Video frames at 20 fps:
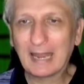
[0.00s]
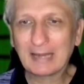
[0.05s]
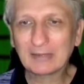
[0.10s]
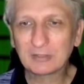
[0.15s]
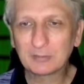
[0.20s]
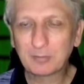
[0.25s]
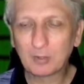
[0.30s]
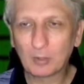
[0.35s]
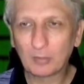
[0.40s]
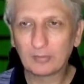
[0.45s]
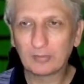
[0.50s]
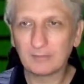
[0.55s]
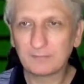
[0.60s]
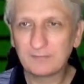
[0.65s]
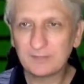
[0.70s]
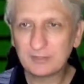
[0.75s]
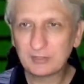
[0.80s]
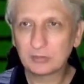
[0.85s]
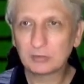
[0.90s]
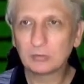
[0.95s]
that
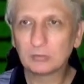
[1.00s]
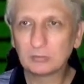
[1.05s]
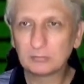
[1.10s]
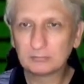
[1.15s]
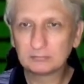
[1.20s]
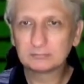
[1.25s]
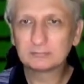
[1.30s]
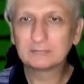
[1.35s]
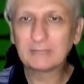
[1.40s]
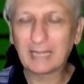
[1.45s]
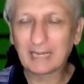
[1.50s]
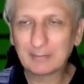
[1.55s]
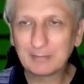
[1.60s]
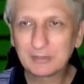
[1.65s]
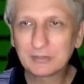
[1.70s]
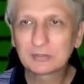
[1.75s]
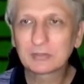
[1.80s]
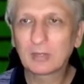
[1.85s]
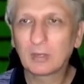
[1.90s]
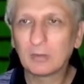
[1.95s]
act upon the
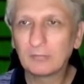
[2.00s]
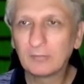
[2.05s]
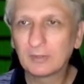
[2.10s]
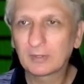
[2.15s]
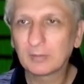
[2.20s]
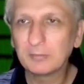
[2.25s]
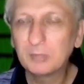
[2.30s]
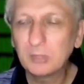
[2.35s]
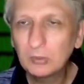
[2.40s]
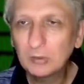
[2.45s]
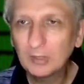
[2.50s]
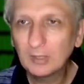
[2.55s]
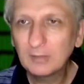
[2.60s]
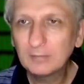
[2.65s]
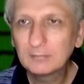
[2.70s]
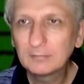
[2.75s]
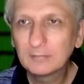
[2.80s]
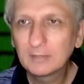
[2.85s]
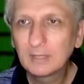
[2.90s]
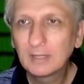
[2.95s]
physical elements of
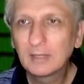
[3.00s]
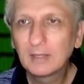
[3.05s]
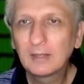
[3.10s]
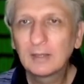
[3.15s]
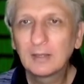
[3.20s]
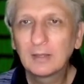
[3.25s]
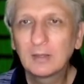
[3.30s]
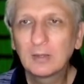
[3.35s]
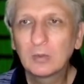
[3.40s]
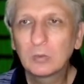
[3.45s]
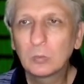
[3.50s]
the computer,